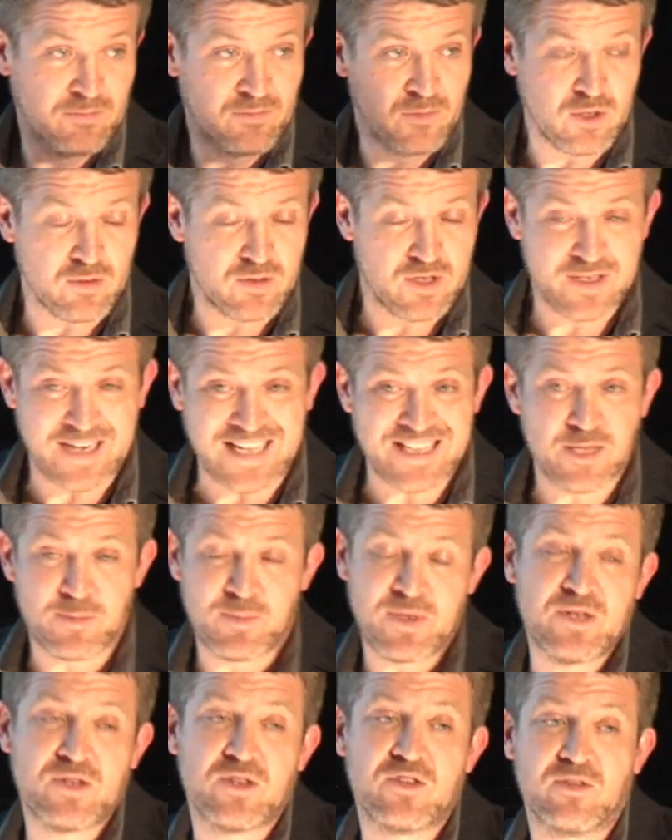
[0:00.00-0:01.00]
You know, there's 90
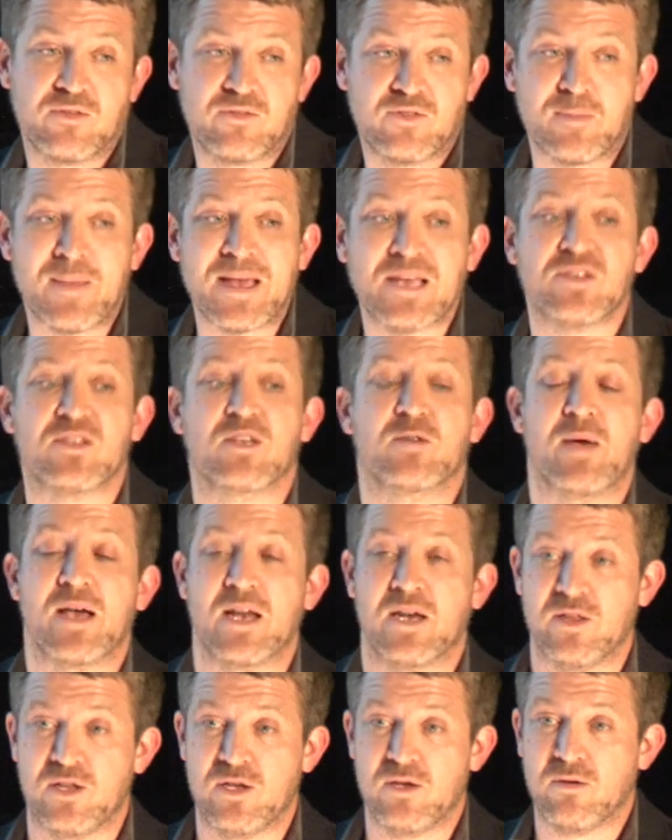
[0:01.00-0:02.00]
pieces of domestic
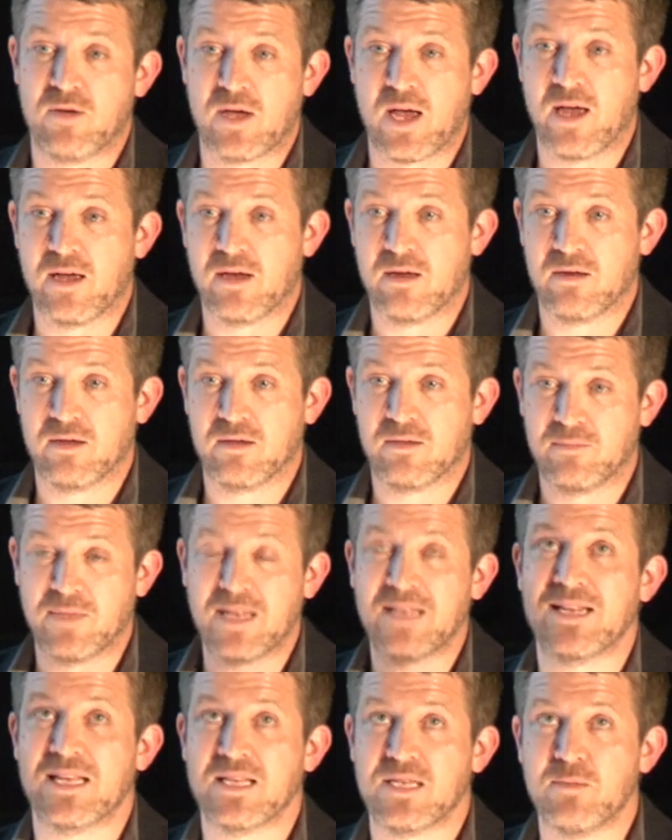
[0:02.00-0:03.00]
mail in the UK,
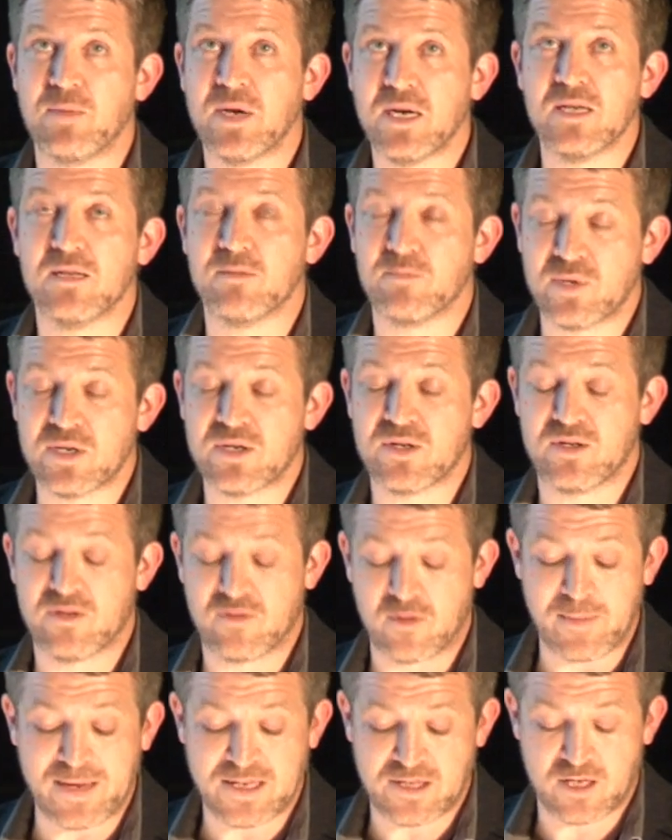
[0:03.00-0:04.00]
90 million pieces of
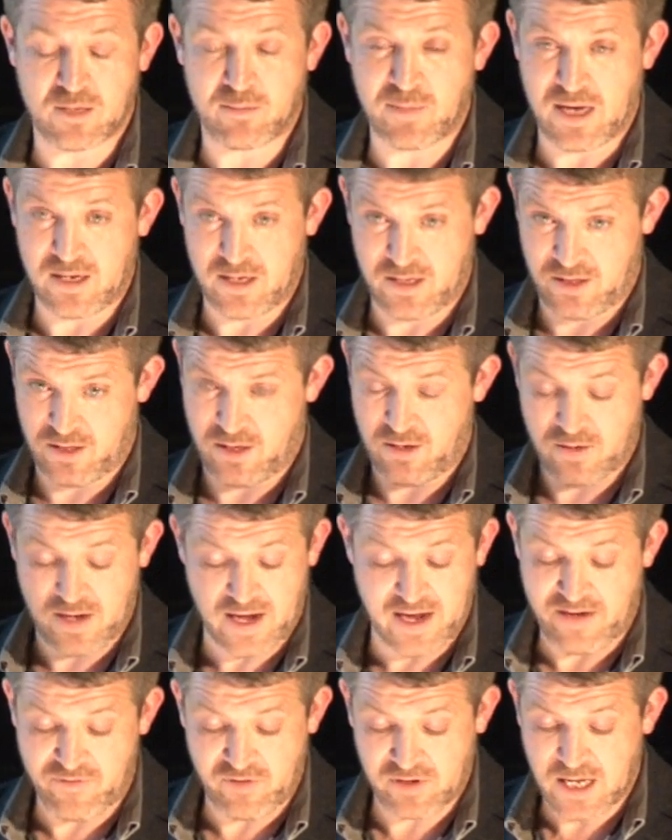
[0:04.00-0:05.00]
domestic mail in the UK
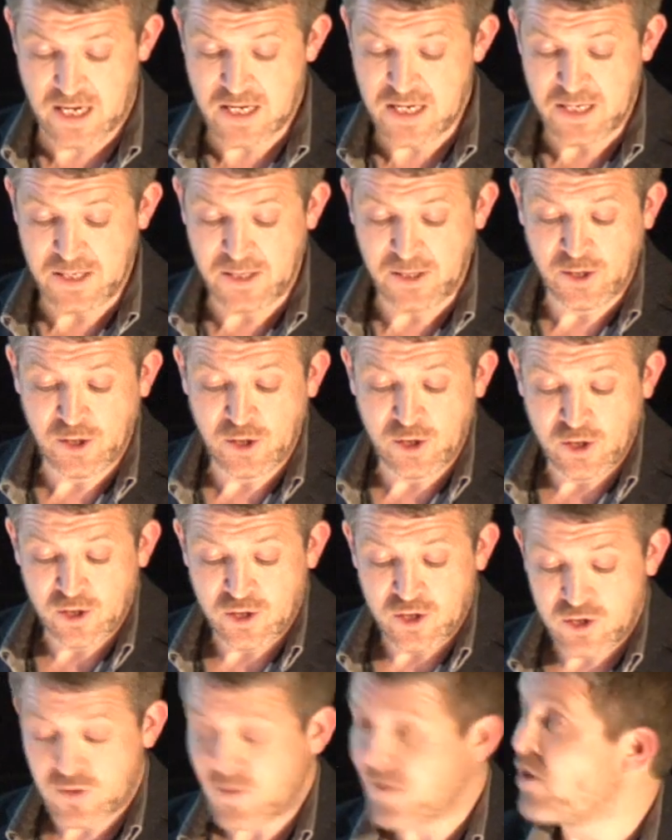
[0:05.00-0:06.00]
every day.
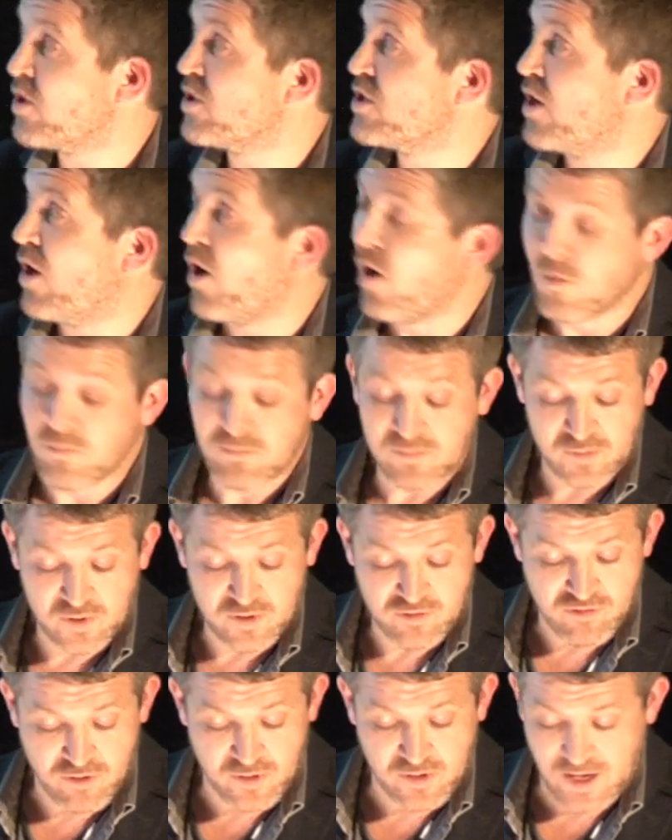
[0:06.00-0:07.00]
So I got it home,
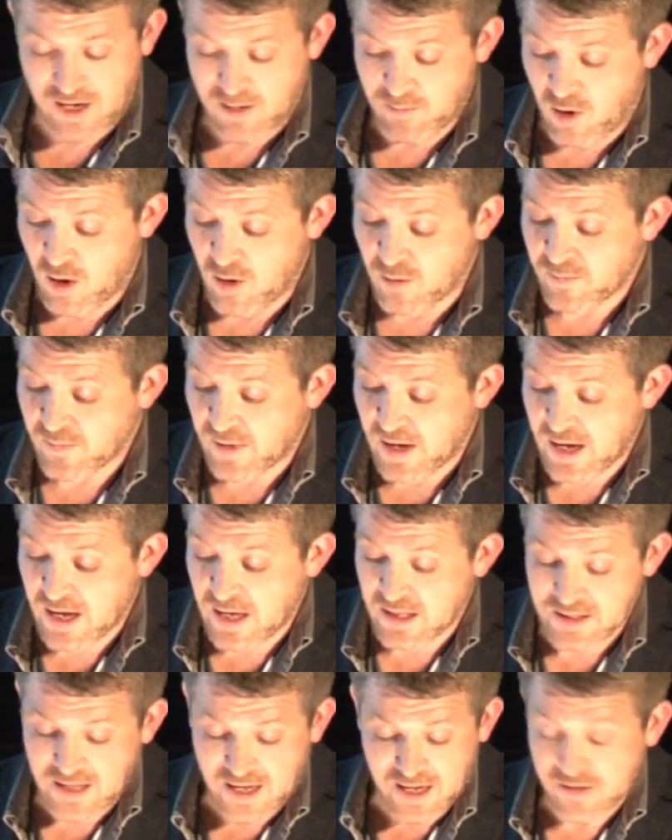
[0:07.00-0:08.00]
the drug came home,
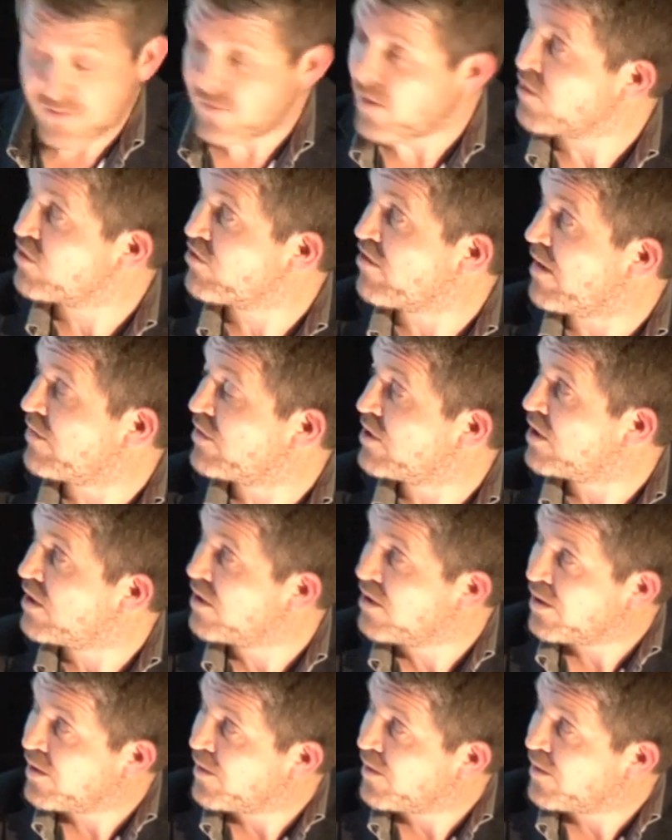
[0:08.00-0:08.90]
and I photographed it.